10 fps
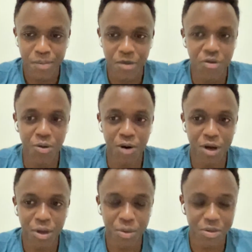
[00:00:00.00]
if you're
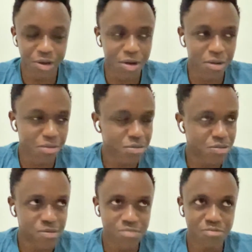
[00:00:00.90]
working with
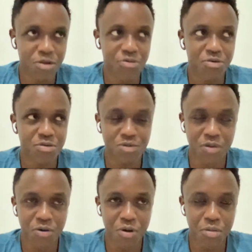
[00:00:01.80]

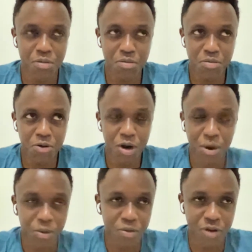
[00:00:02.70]
if you're
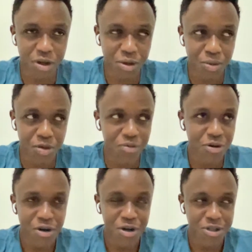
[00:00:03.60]
working with Flutterwave,
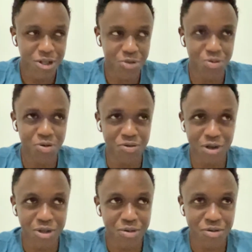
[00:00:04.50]
just Google
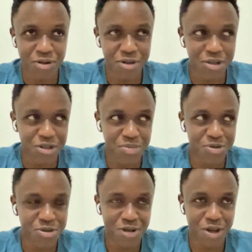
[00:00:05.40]
Flutterwave
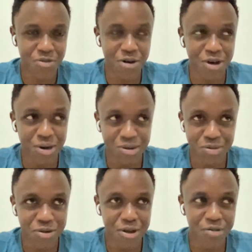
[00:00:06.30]
internships. Like figure out
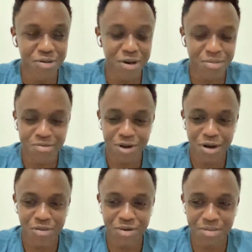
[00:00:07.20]
if they have that
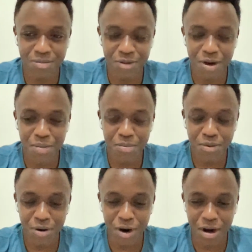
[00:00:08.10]
kind of a
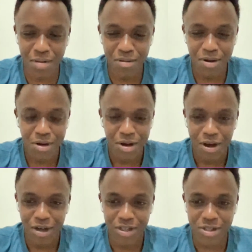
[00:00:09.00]
program,
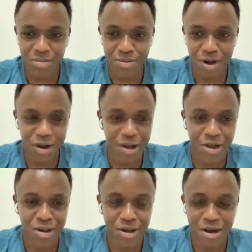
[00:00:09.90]
and just apply. Like
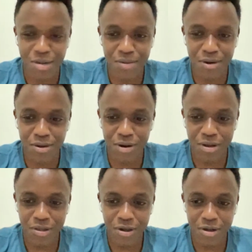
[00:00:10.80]
any company you
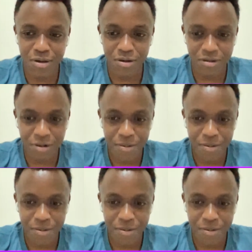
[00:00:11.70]
can think of.